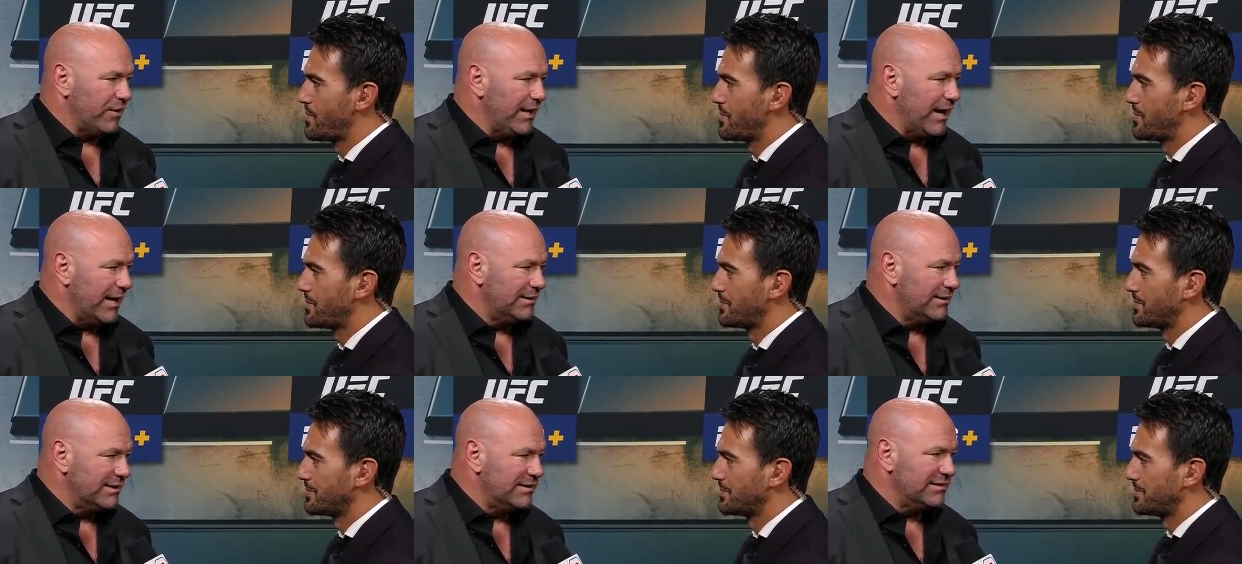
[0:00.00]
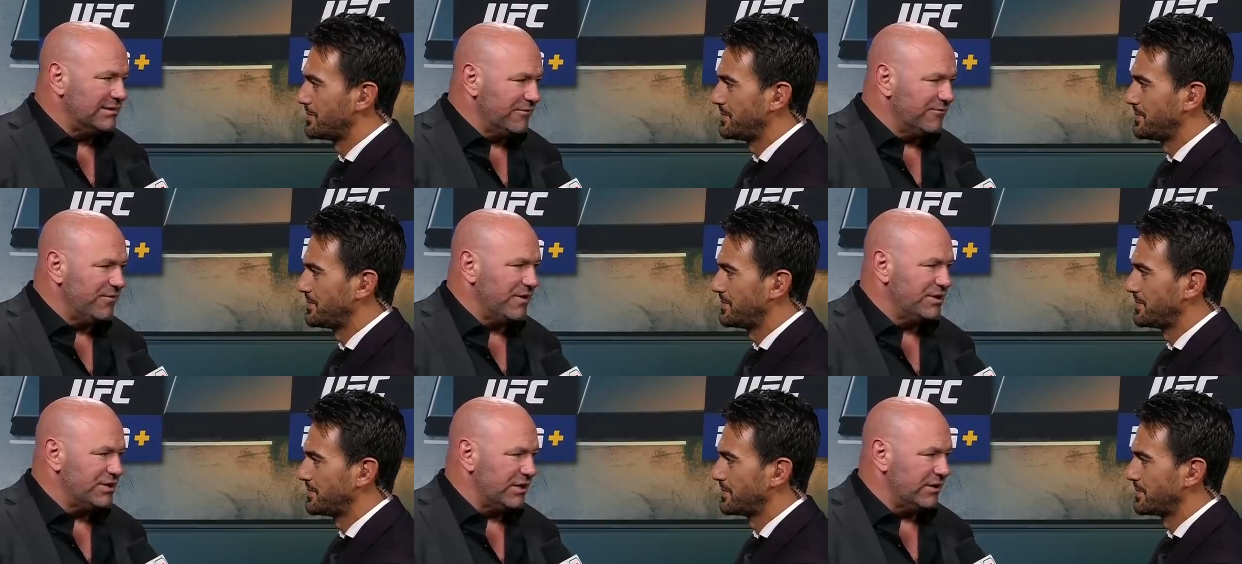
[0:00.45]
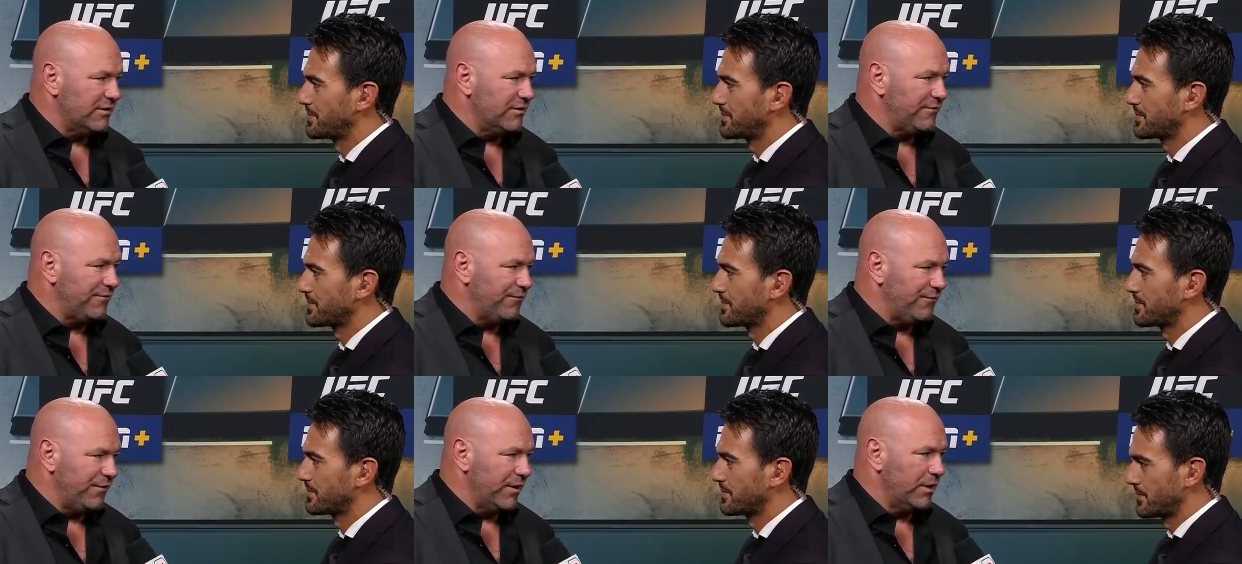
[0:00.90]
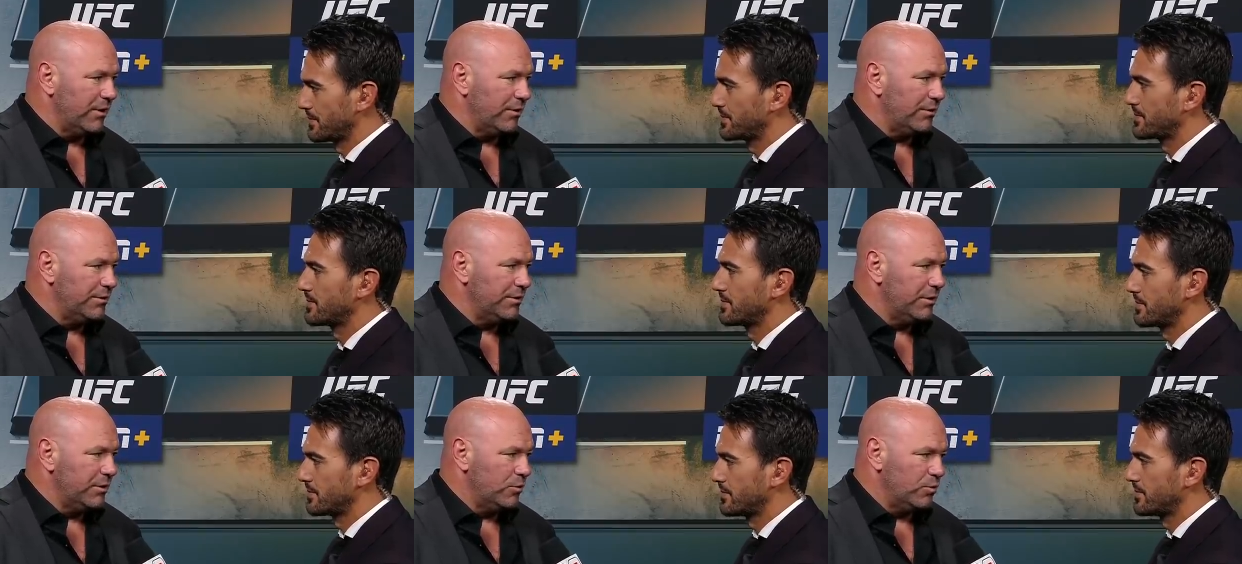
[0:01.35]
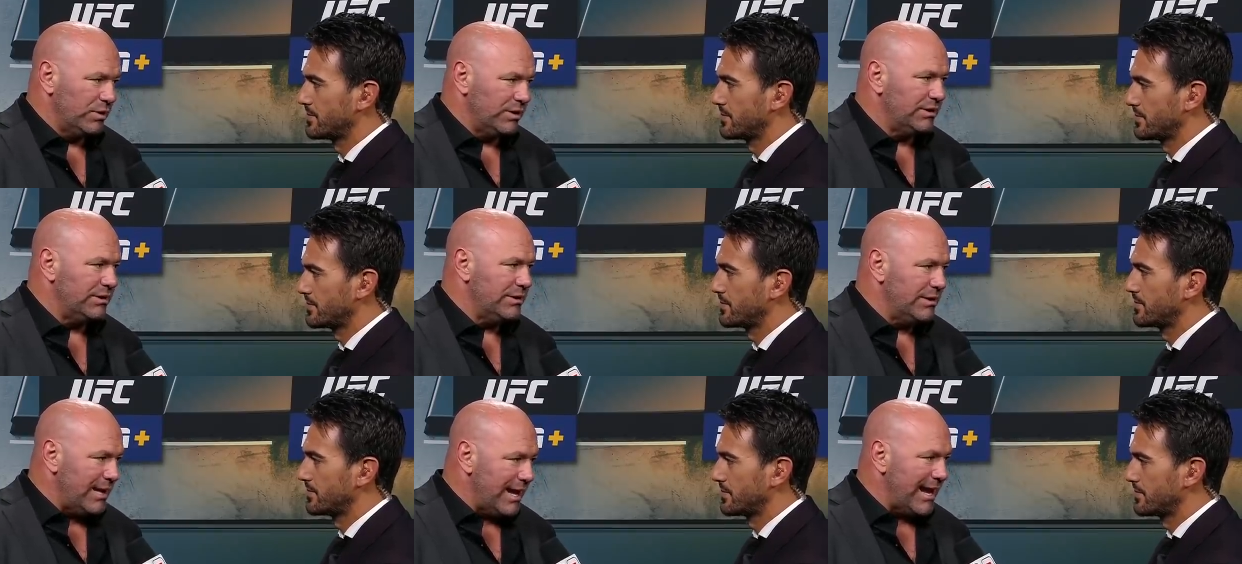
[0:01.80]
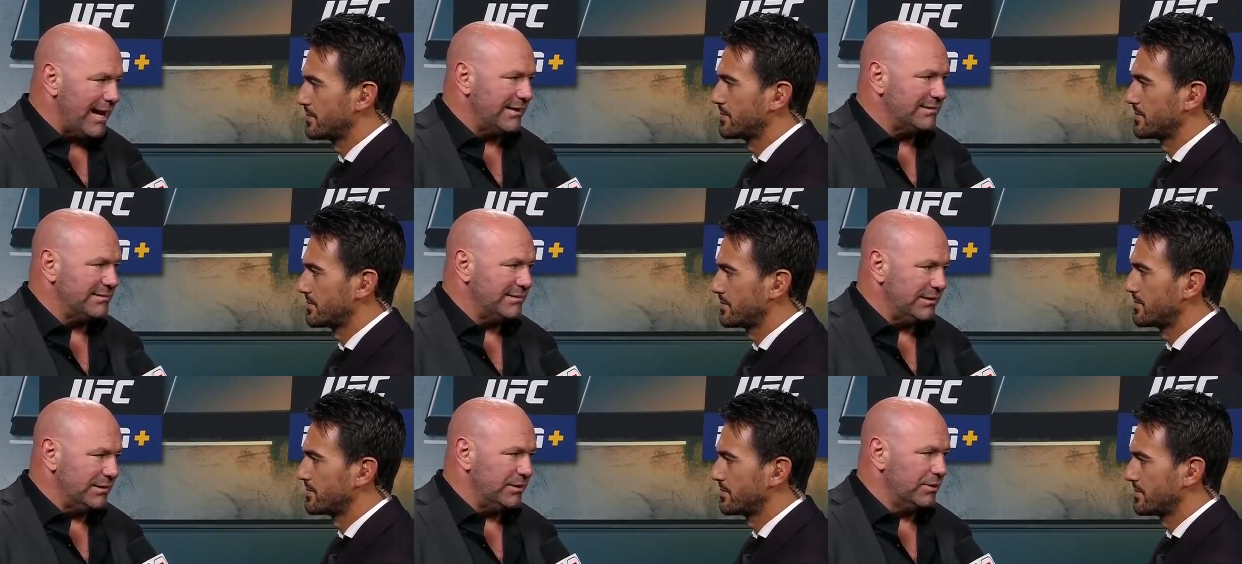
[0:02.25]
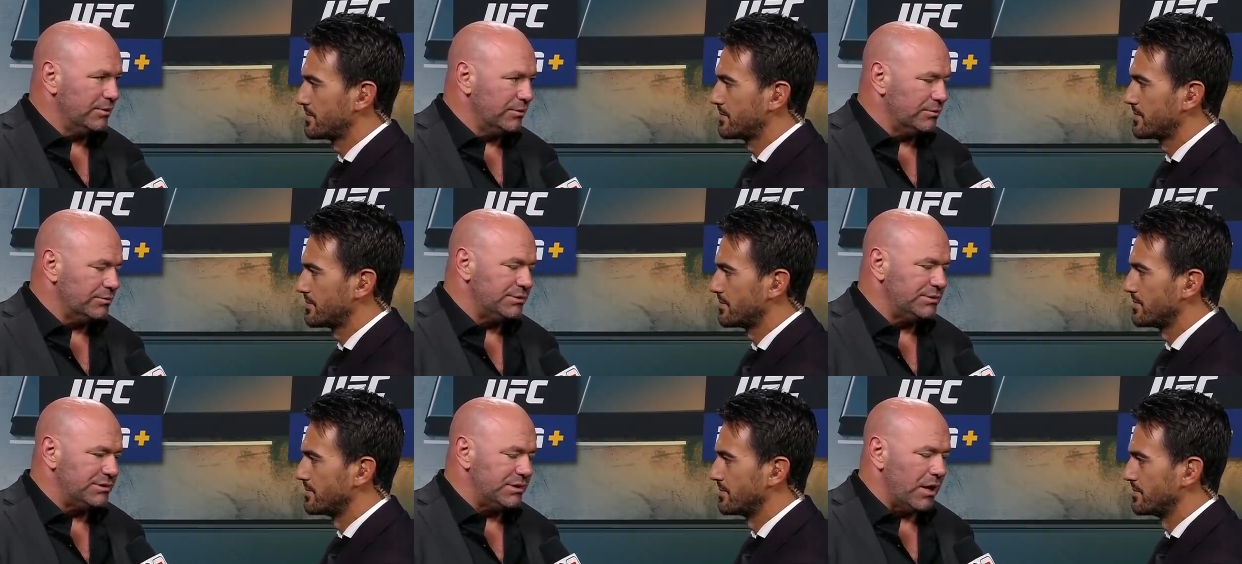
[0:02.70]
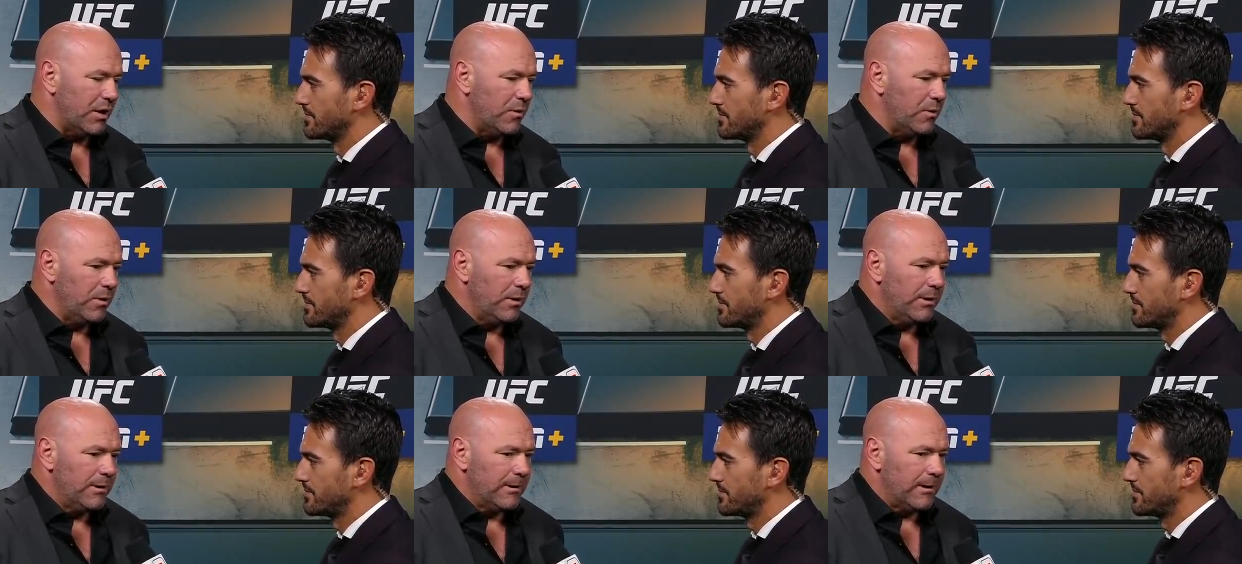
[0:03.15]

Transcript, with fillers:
Speaker 1: forget, this division is filled with nasty dudes. So,